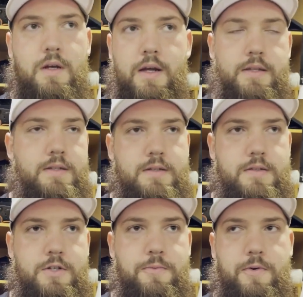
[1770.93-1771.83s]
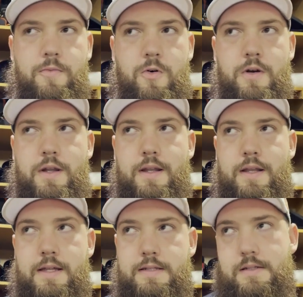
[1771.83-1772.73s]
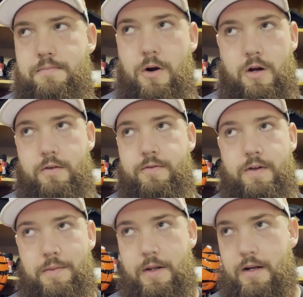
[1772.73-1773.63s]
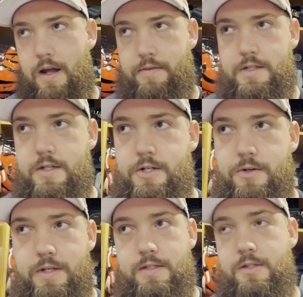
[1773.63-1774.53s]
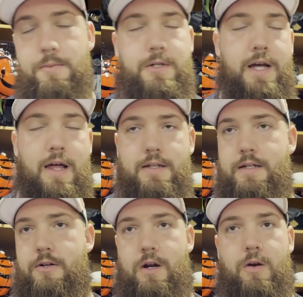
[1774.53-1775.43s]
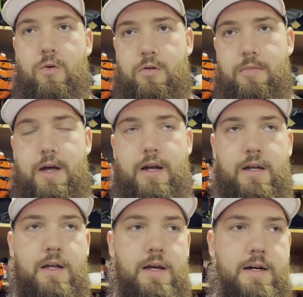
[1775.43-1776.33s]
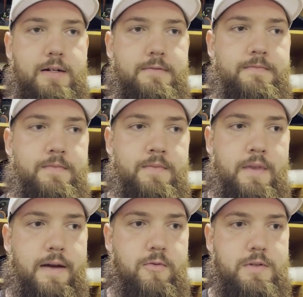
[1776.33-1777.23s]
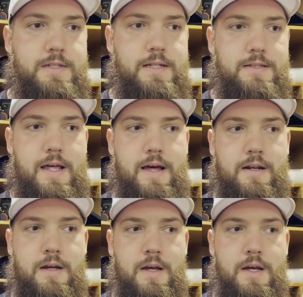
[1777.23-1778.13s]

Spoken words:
It's super important. That's part of, I mean, obviously Joe is super talented, great quarterback. Everyone sees that.